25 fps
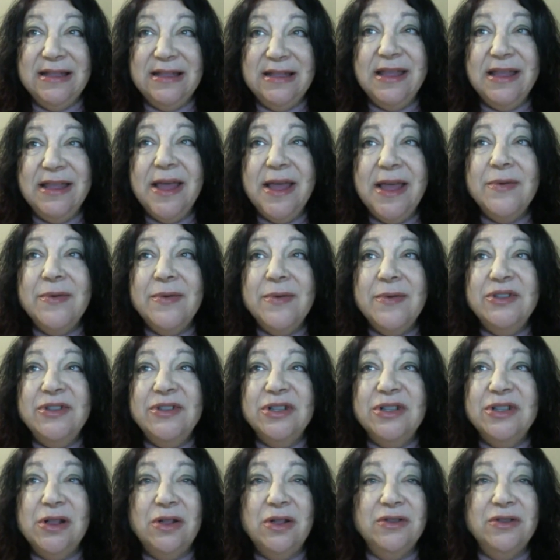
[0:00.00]
Now that one's
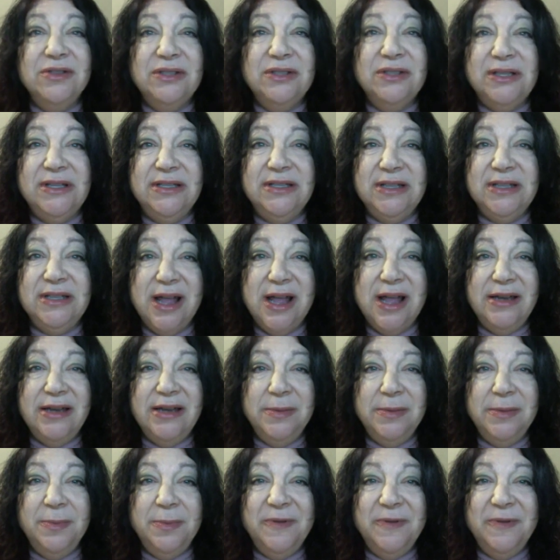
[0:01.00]
closely tied
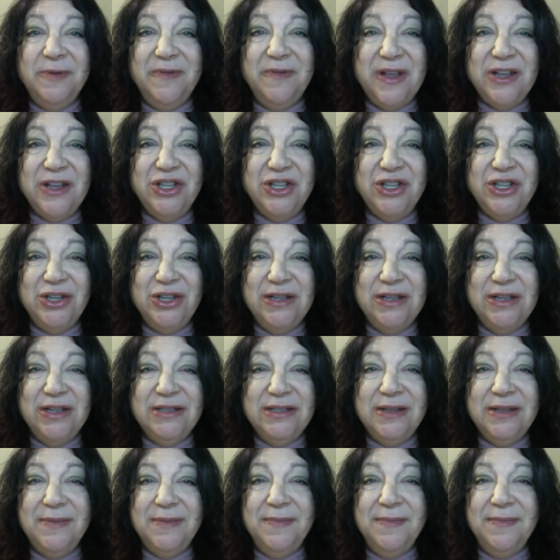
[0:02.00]
to
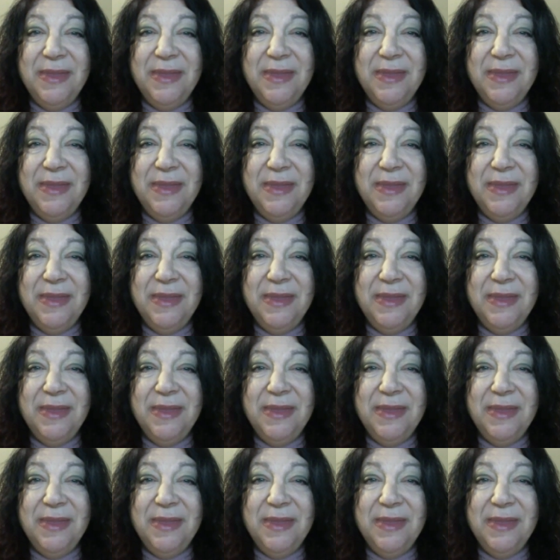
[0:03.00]
perfectionism,